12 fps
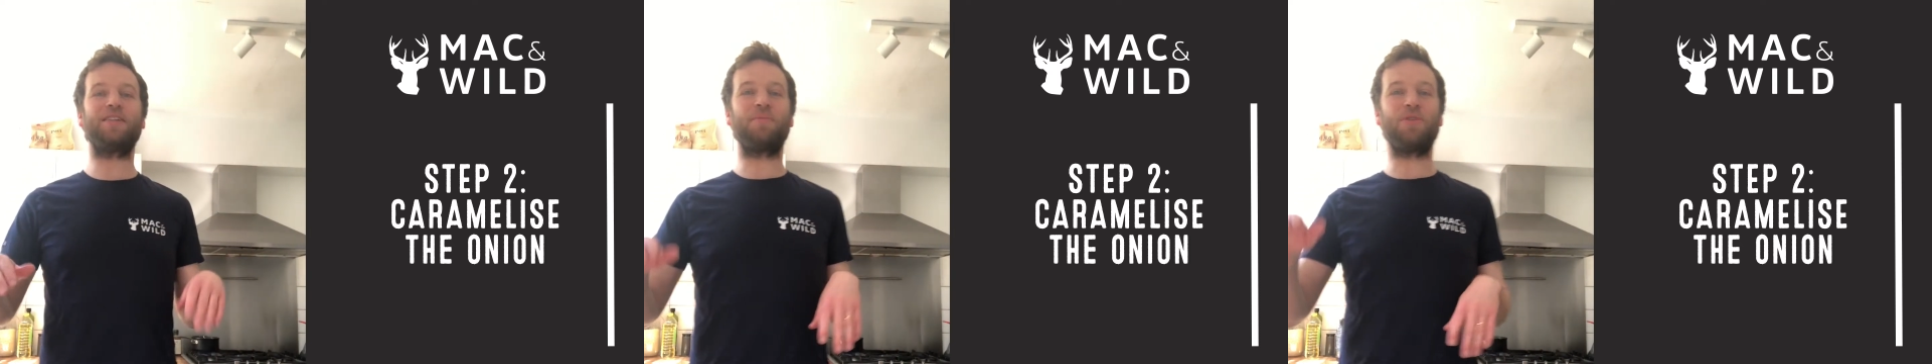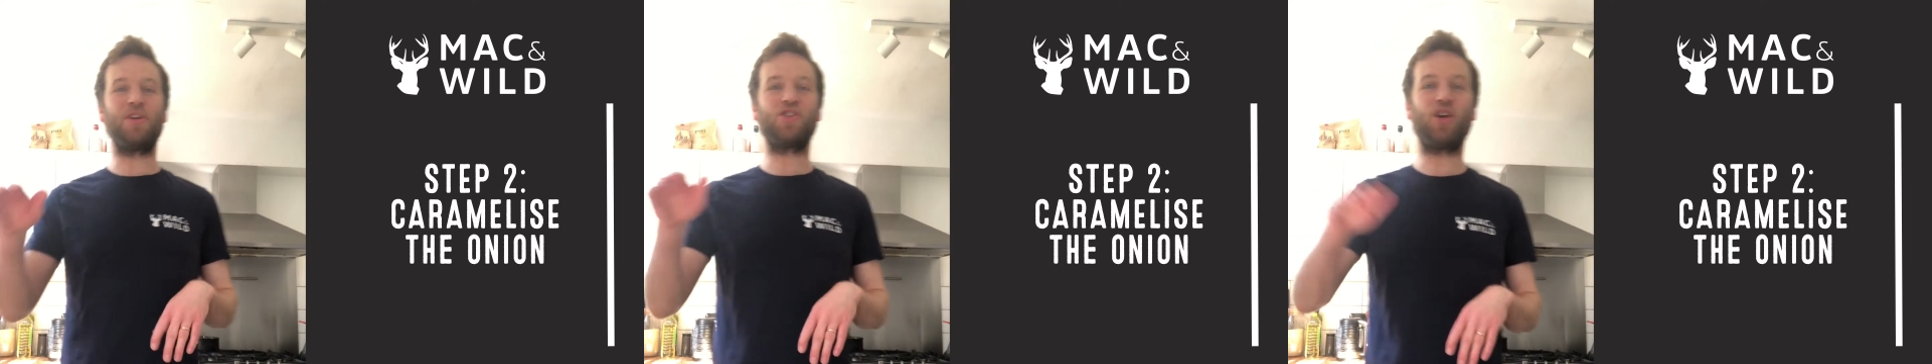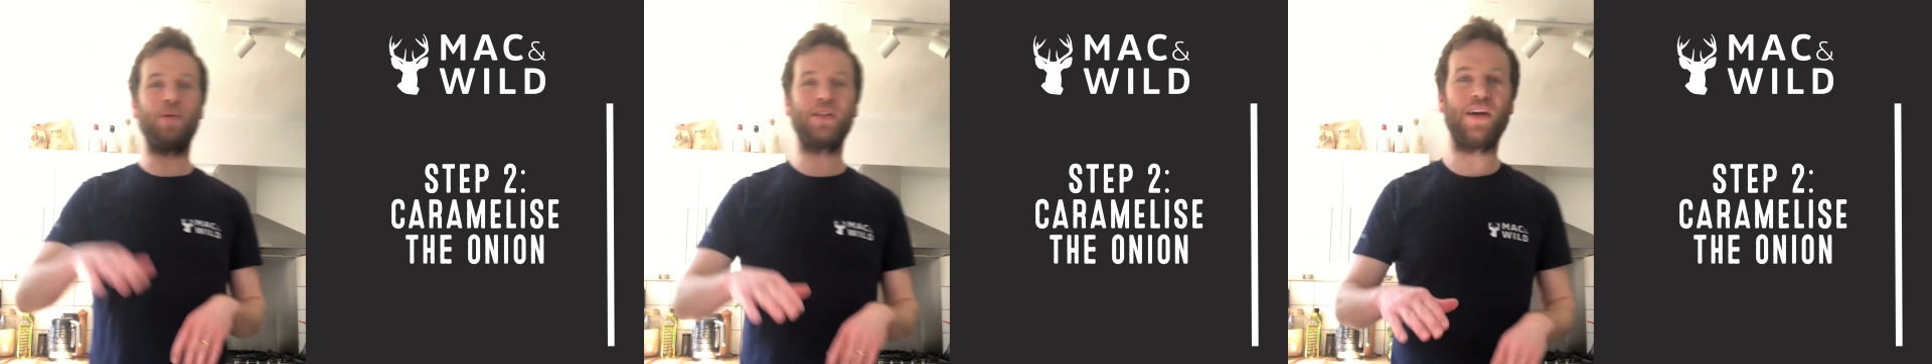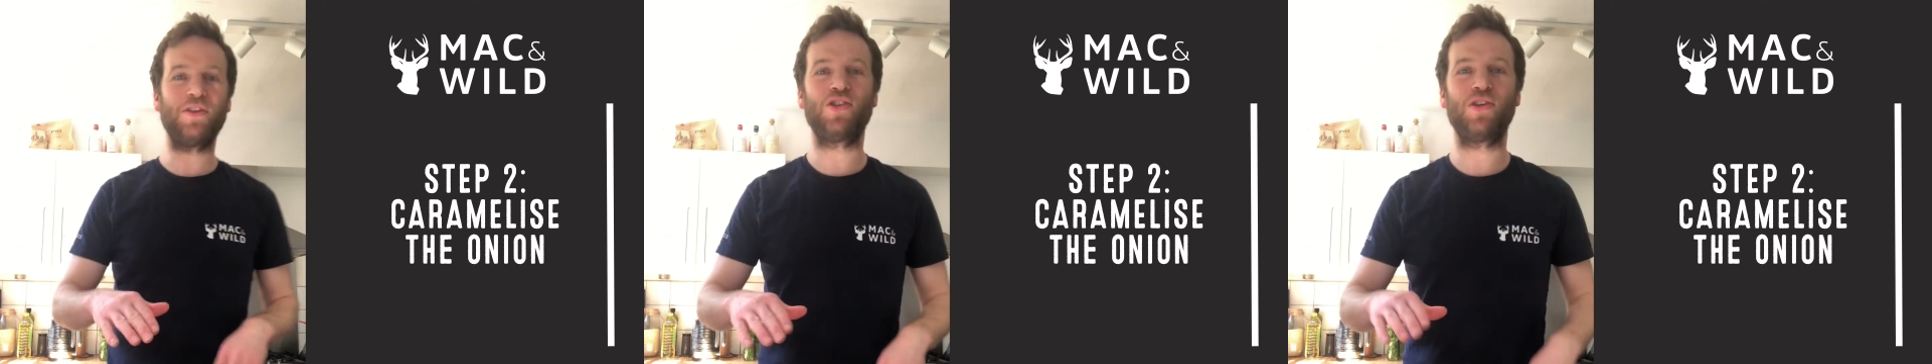I'm going to drop it
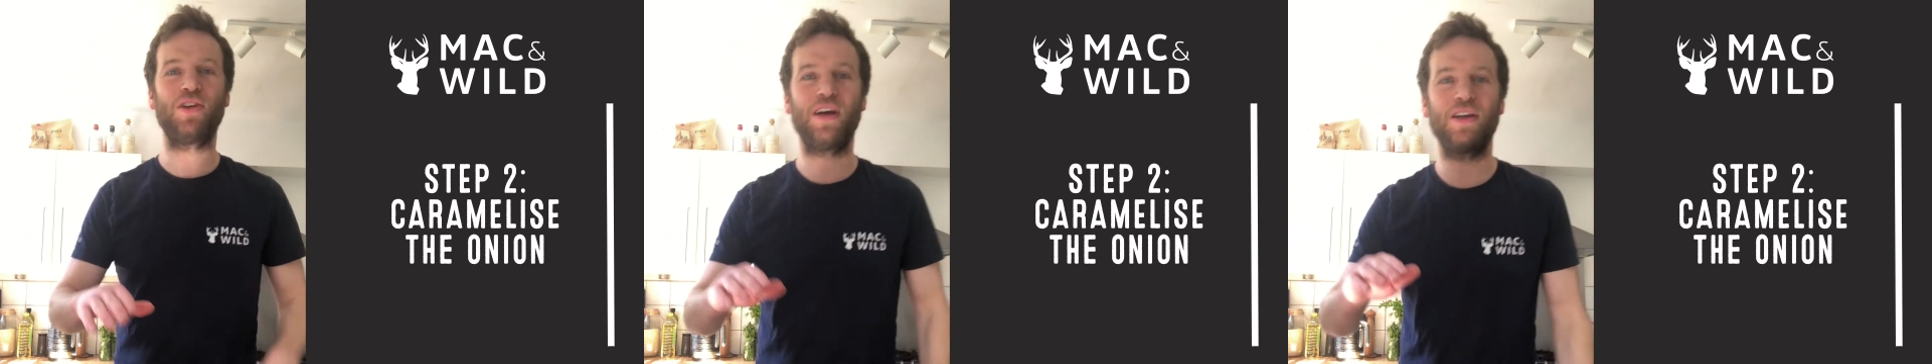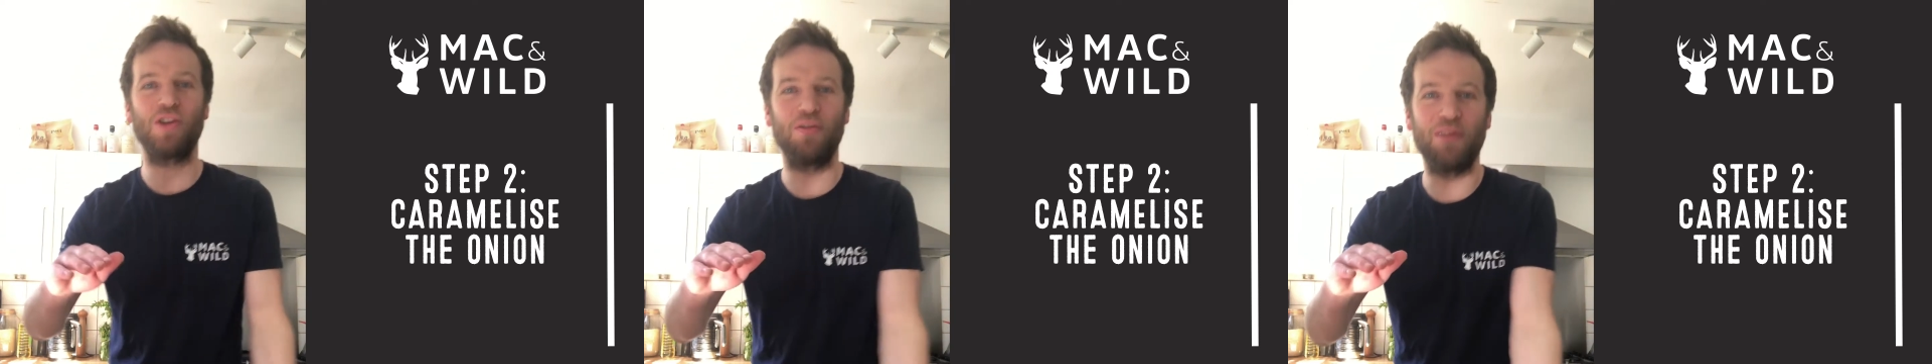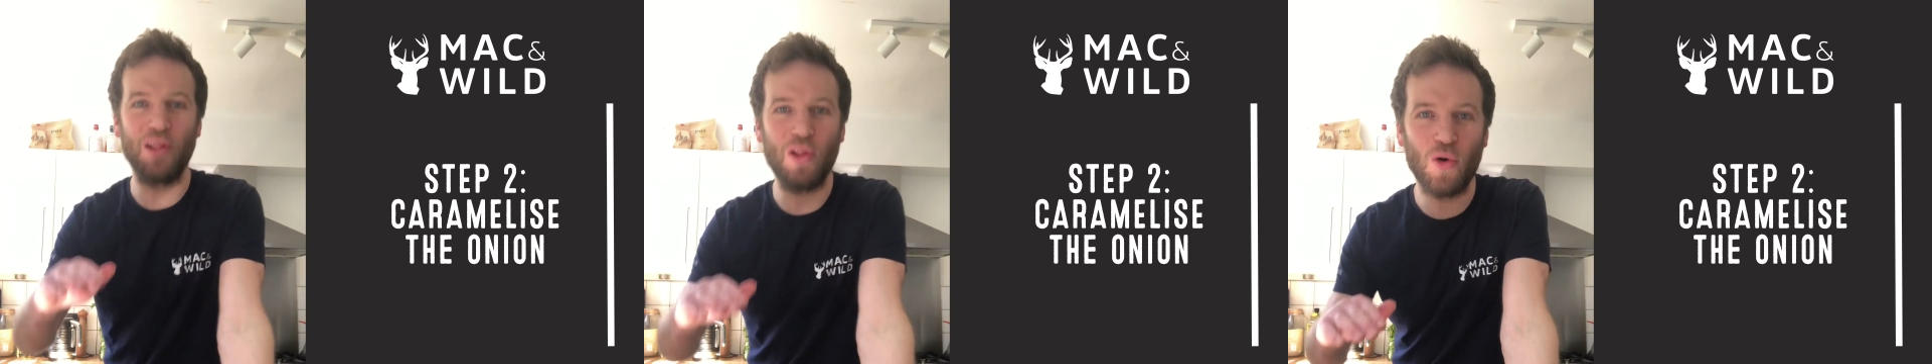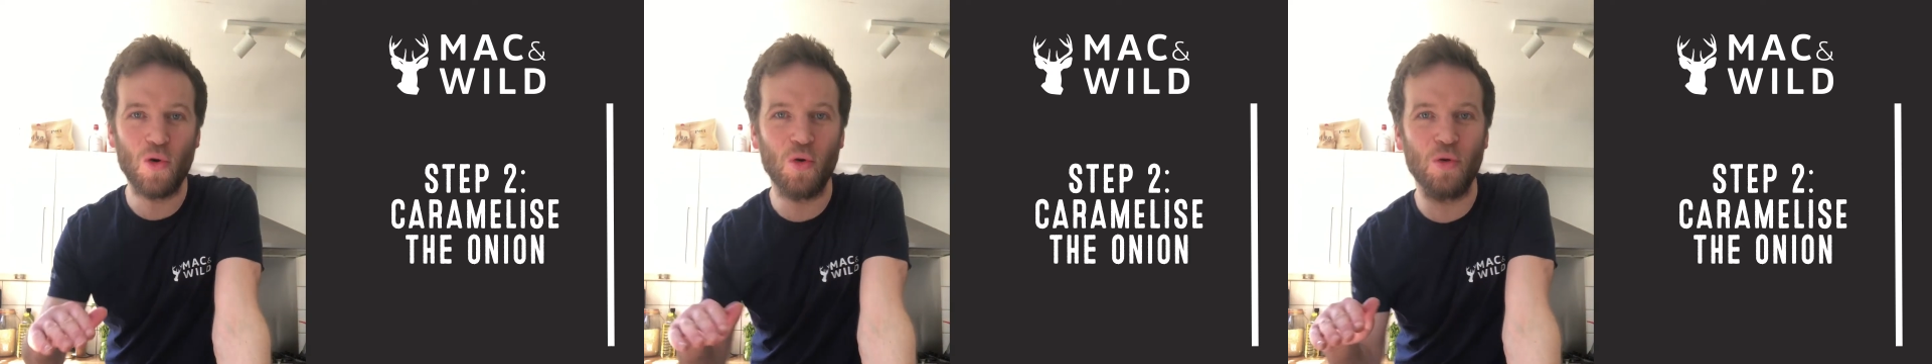down to sort of a
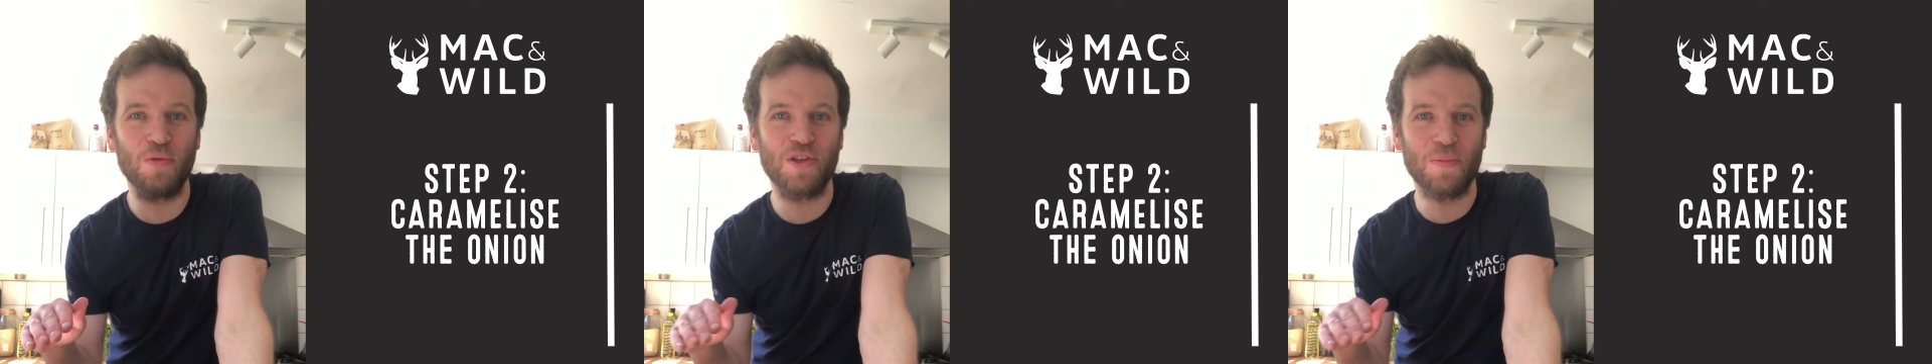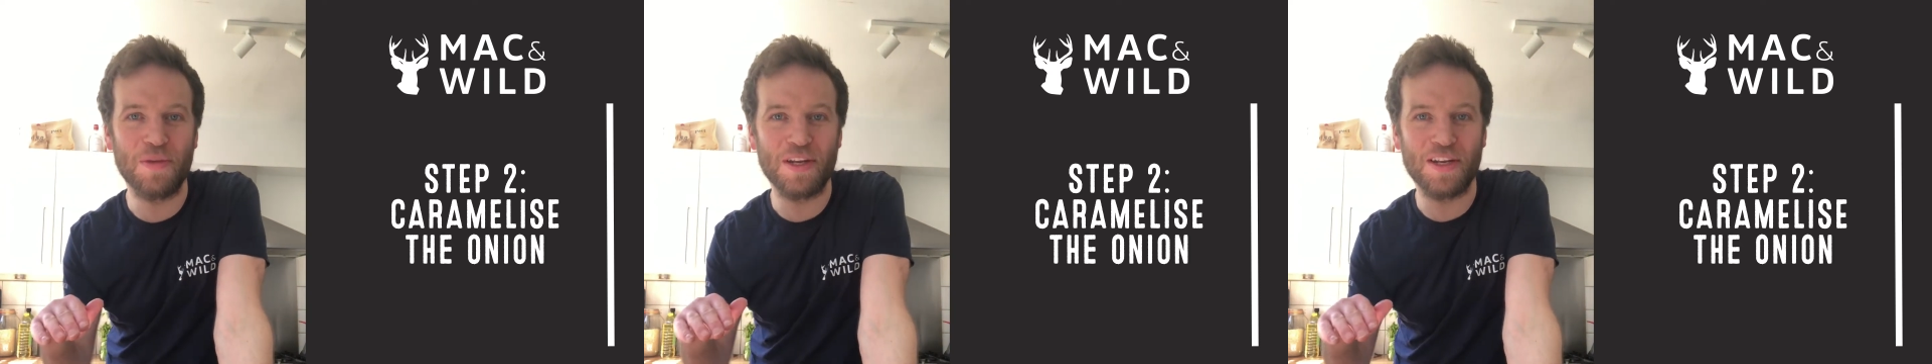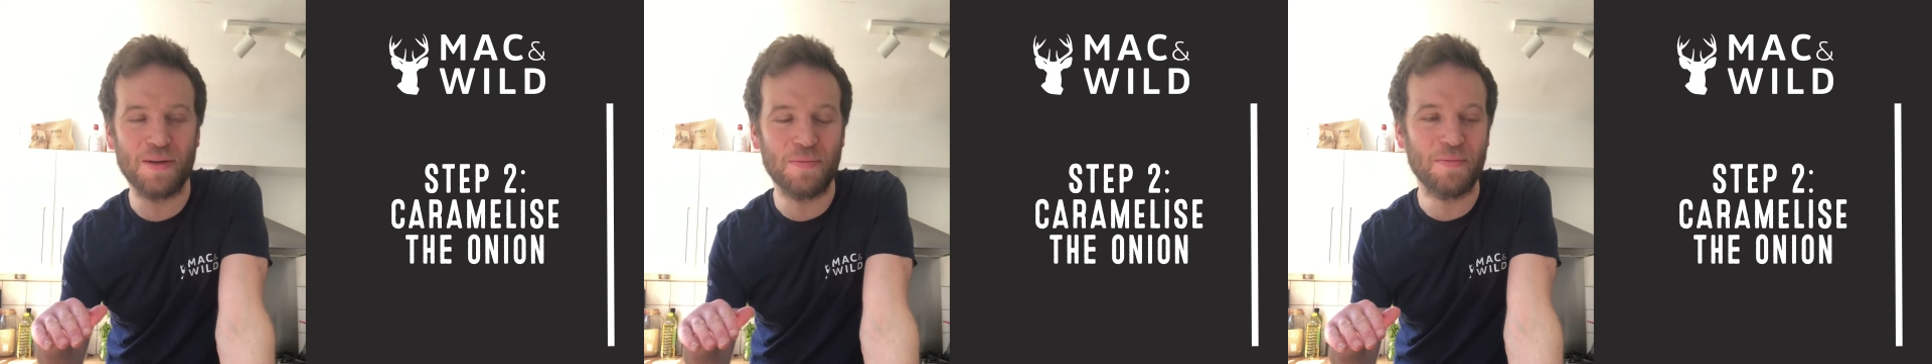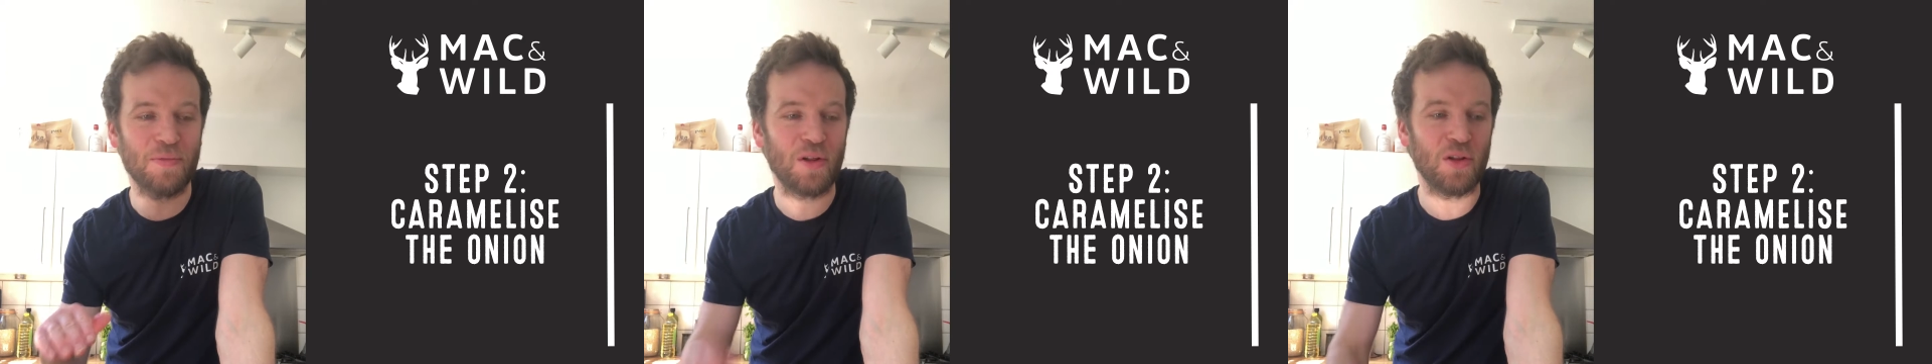low to medium